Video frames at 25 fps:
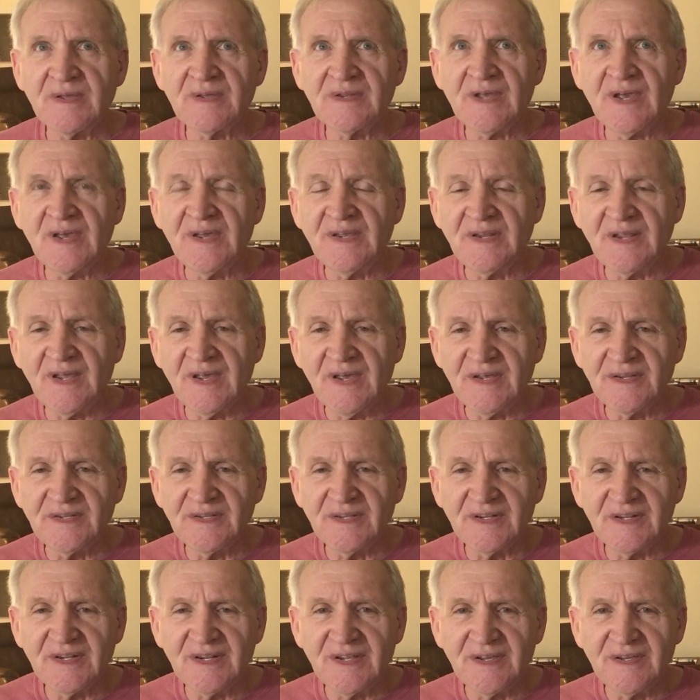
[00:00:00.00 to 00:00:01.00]
and,
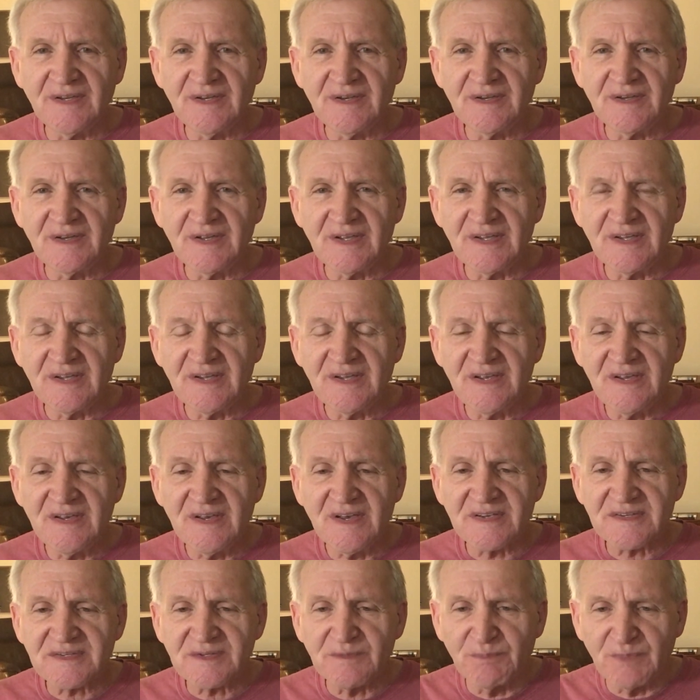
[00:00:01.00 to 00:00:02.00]
and, he
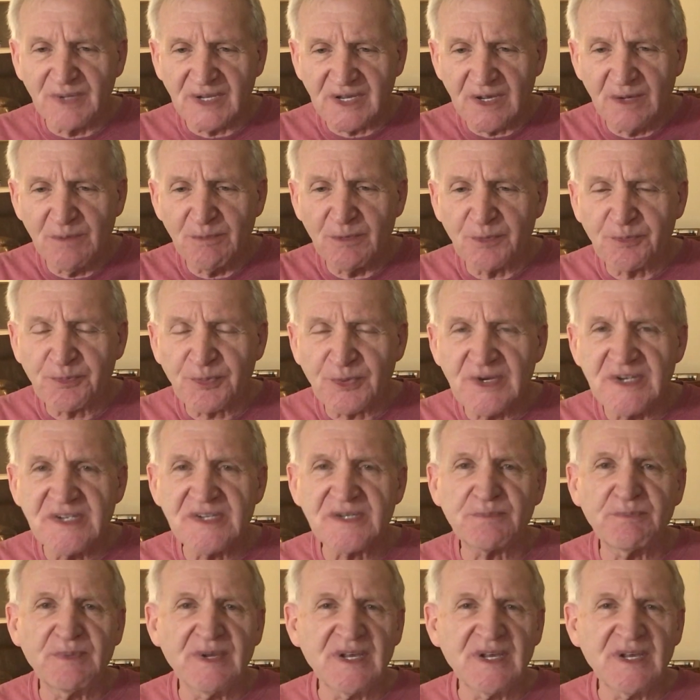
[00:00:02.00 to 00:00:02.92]
hasn't become a priest